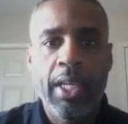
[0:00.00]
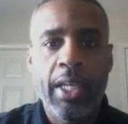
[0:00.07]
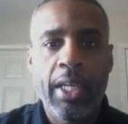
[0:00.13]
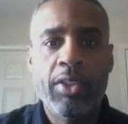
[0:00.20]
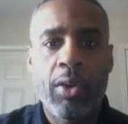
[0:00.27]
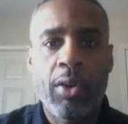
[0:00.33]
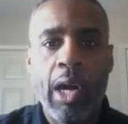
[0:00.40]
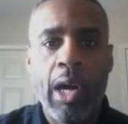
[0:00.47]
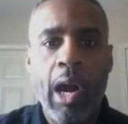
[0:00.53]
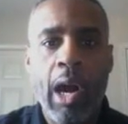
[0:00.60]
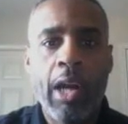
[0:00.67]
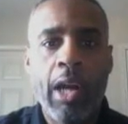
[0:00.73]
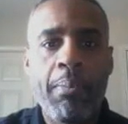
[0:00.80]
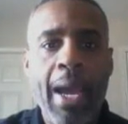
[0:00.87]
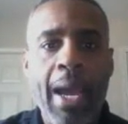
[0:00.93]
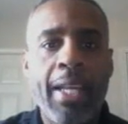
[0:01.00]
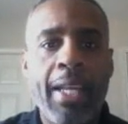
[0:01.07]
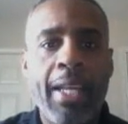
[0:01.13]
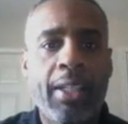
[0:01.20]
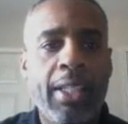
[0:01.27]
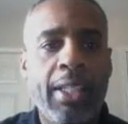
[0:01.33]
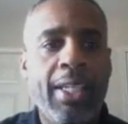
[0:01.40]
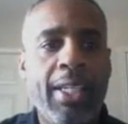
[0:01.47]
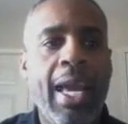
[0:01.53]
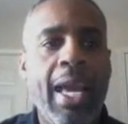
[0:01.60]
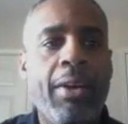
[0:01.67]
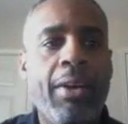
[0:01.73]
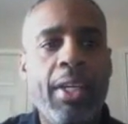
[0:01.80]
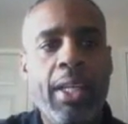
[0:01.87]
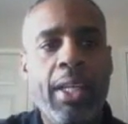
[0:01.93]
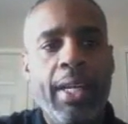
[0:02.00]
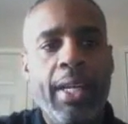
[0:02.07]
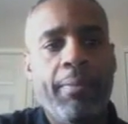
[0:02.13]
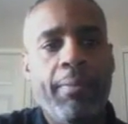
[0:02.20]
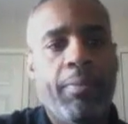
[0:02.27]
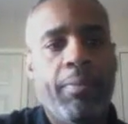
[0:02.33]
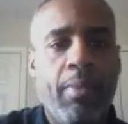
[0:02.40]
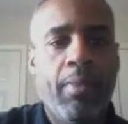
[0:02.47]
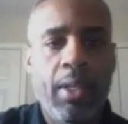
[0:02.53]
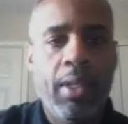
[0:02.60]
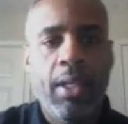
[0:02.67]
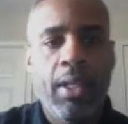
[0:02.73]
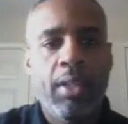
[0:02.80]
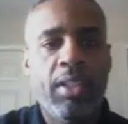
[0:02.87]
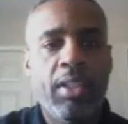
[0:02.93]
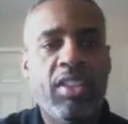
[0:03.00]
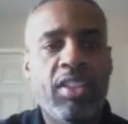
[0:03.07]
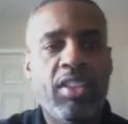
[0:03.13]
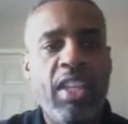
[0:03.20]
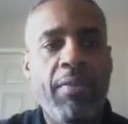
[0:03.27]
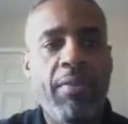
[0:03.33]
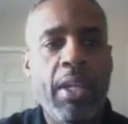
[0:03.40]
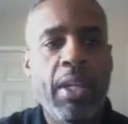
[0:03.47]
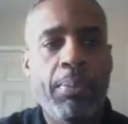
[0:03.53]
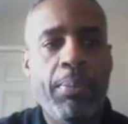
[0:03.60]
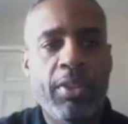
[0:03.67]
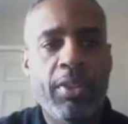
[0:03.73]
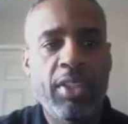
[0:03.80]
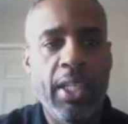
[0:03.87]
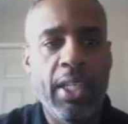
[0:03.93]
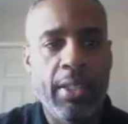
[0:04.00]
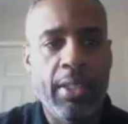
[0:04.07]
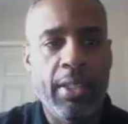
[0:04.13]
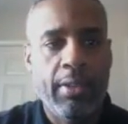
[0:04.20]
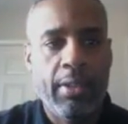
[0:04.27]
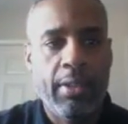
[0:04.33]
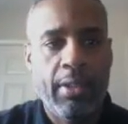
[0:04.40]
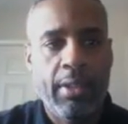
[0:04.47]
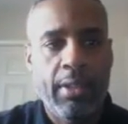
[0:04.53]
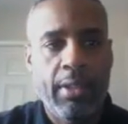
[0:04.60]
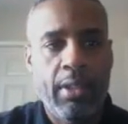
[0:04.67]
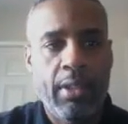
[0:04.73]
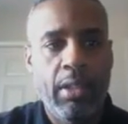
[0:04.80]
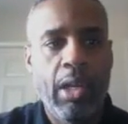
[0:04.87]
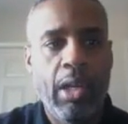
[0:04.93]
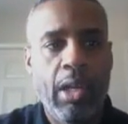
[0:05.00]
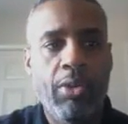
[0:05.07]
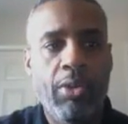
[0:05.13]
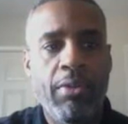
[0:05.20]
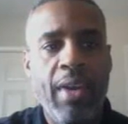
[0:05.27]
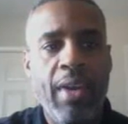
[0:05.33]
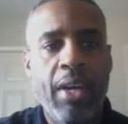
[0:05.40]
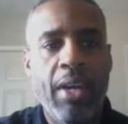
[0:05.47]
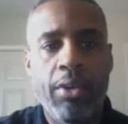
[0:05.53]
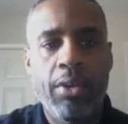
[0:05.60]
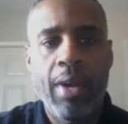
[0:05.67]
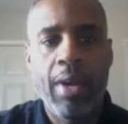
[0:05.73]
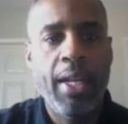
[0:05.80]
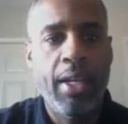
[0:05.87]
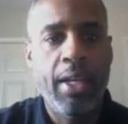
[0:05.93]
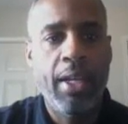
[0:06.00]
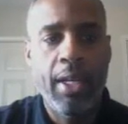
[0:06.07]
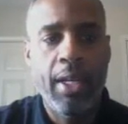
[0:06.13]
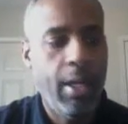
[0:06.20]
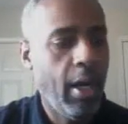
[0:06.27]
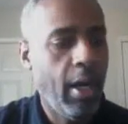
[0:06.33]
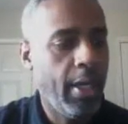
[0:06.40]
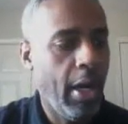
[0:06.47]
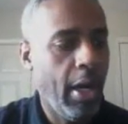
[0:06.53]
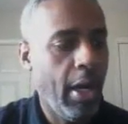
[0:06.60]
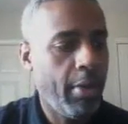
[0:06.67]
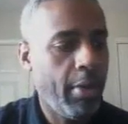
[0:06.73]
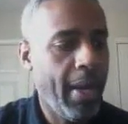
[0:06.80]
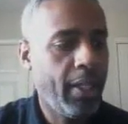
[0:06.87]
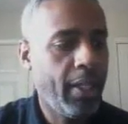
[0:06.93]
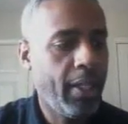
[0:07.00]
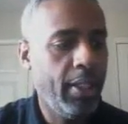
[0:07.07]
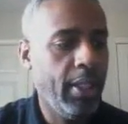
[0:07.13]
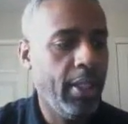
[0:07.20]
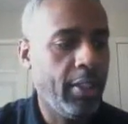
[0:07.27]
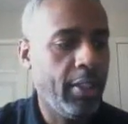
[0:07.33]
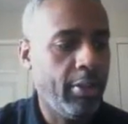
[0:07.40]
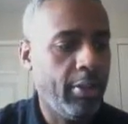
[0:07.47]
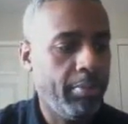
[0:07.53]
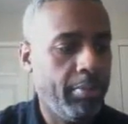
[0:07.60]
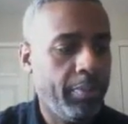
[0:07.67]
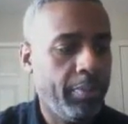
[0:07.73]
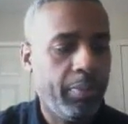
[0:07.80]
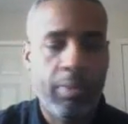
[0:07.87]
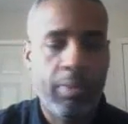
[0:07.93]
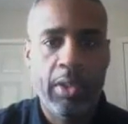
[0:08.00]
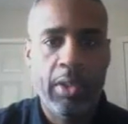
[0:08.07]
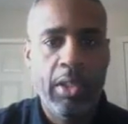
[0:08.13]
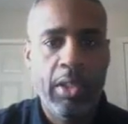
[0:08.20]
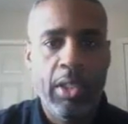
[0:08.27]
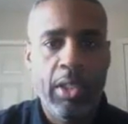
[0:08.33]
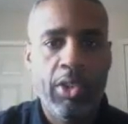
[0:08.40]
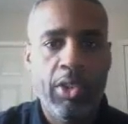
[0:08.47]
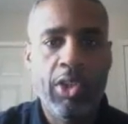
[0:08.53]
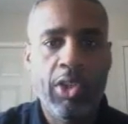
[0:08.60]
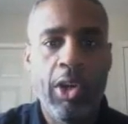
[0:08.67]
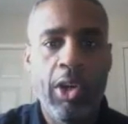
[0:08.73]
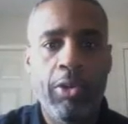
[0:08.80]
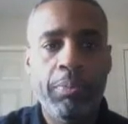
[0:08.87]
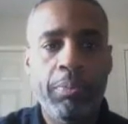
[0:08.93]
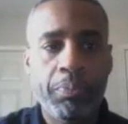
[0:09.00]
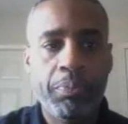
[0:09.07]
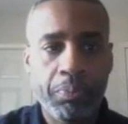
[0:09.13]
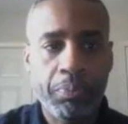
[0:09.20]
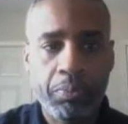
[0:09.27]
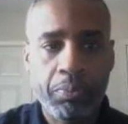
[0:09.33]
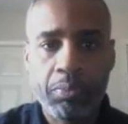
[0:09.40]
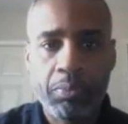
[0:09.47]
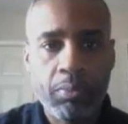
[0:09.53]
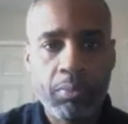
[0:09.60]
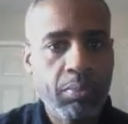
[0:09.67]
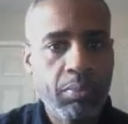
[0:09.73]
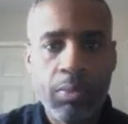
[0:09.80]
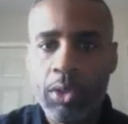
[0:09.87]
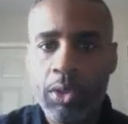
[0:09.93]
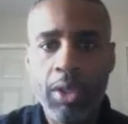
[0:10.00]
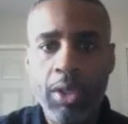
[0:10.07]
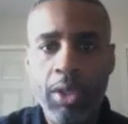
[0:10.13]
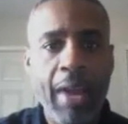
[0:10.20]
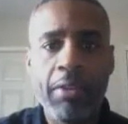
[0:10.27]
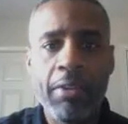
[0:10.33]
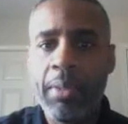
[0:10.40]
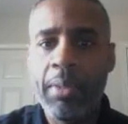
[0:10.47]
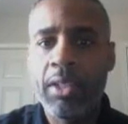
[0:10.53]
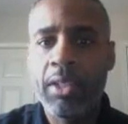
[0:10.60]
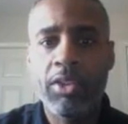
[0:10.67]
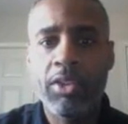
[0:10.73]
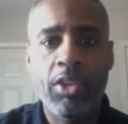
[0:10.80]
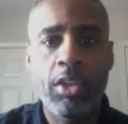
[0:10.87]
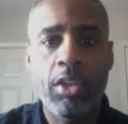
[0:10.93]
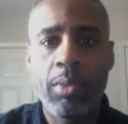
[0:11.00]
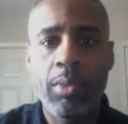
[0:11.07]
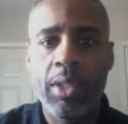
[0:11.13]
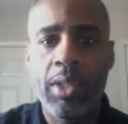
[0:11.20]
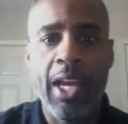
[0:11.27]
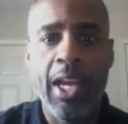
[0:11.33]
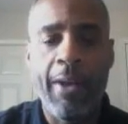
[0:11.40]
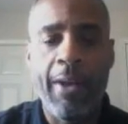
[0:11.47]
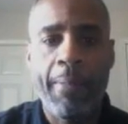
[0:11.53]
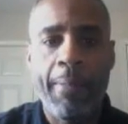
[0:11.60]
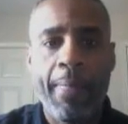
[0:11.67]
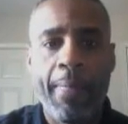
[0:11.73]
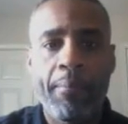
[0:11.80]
It's going to automatically calculate the 70% loan to value right here. It automatically does it. So you don't have to be concerned with that.